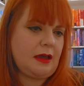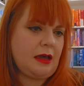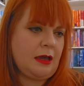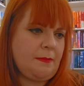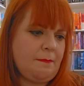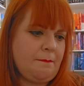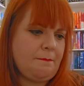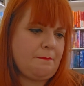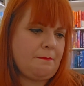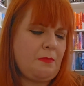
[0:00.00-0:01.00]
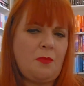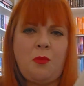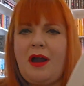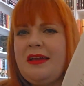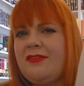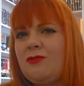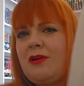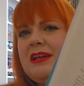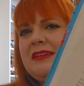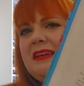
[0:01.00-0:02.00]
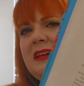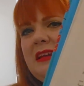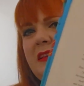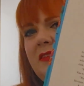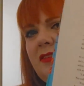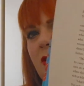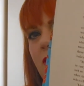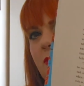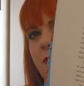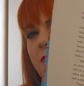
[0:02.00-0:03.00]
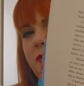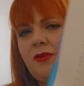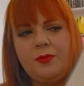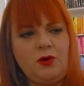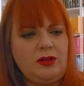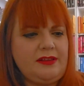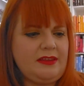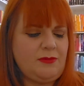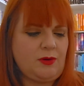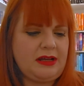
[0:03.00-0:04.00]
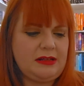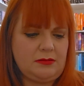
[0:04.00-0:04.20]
why is the writing in it so small? It seems quite...